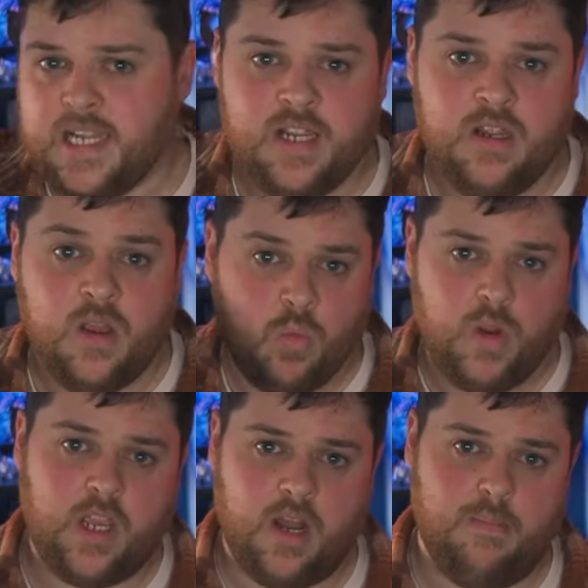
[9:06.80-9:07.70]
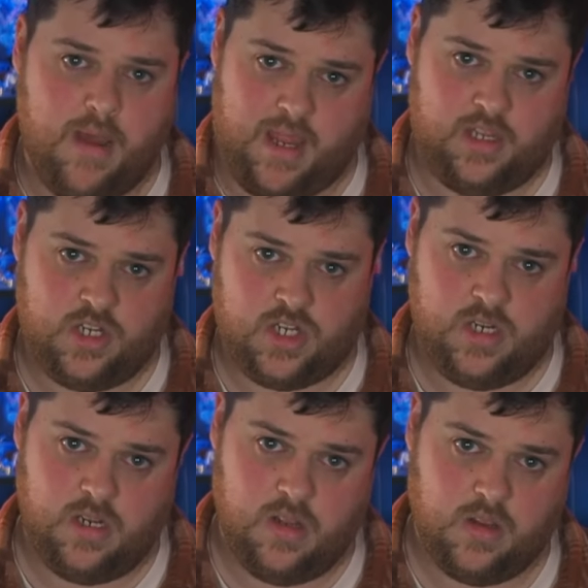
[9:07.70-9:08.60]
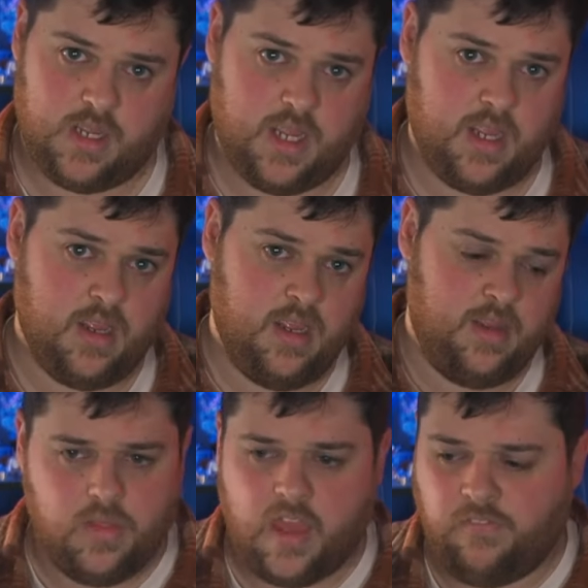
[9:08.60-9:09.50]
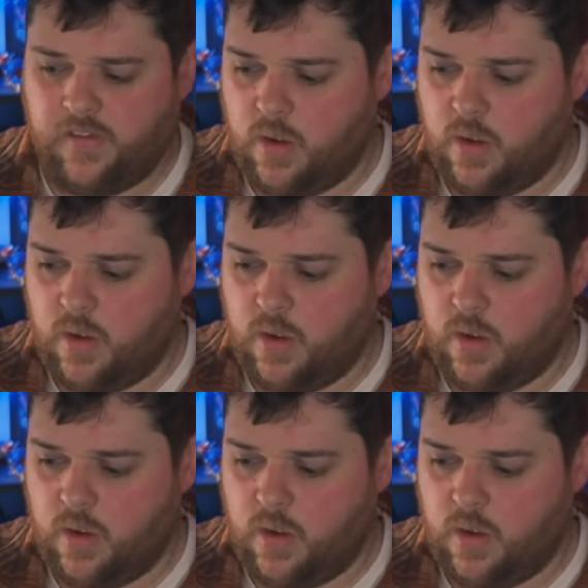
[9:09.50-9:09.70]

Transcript: ding, ding. We got a match, okay? They're